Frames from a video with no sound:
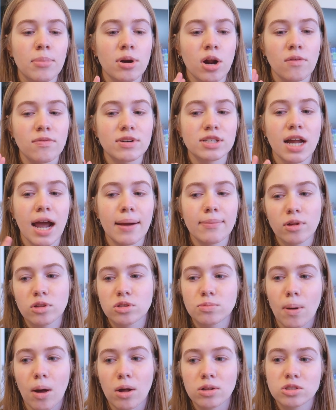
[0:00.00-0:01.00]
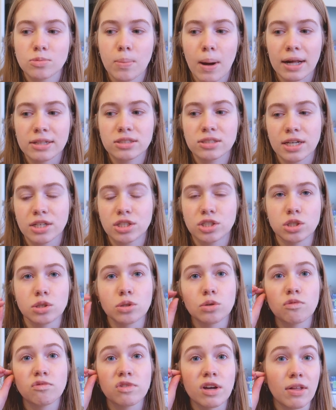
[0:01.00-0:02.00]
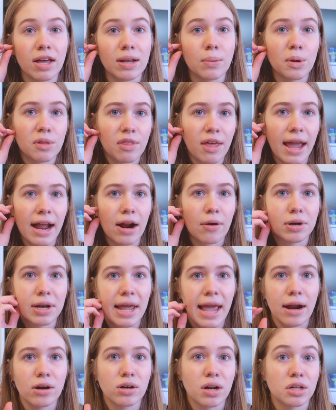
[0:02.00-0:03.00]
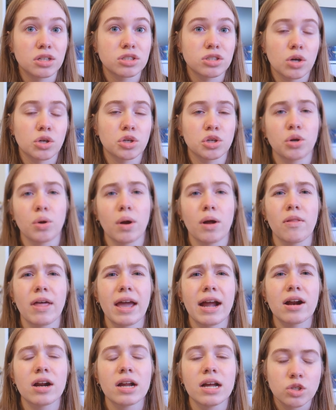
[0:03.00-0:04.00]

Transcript: But over time, those bald spots like do fill in with hair, and hair does start to grow there.